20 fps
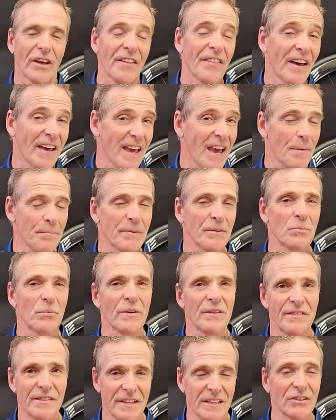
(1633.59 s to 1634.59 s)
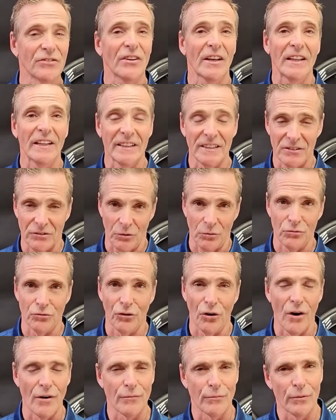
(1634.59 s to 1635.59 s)
Are they happy with these Elite
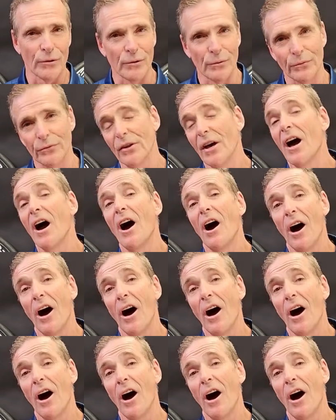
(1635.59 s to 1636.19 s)
drive wheels?